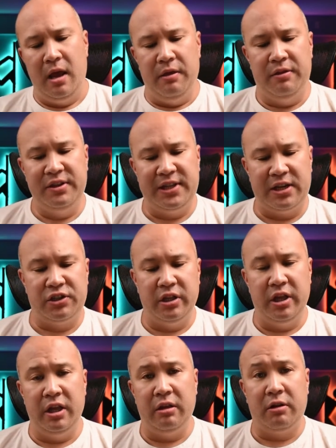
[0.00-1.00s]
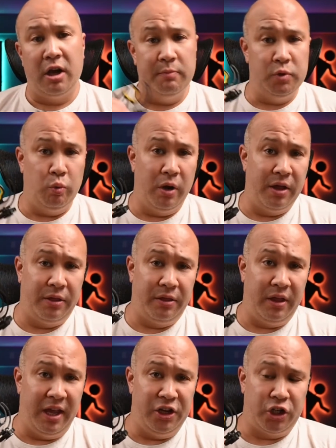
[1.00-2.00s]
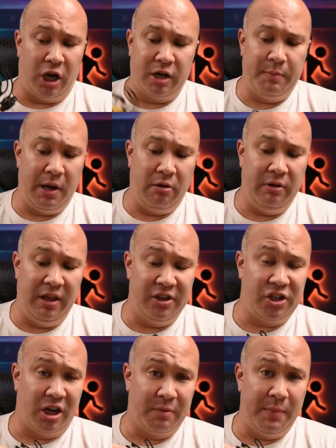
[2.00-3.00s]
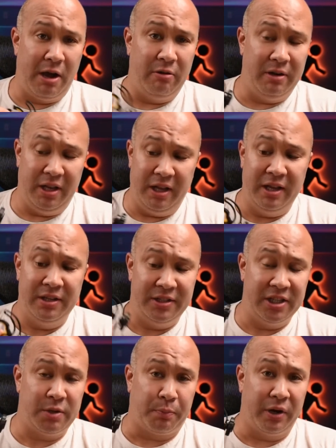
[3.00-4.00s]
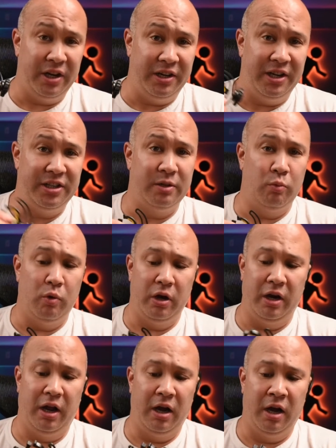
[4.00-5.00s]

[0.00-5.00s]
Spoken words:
this actually comes with a shock mount, and the shock mount is a pretty decent one.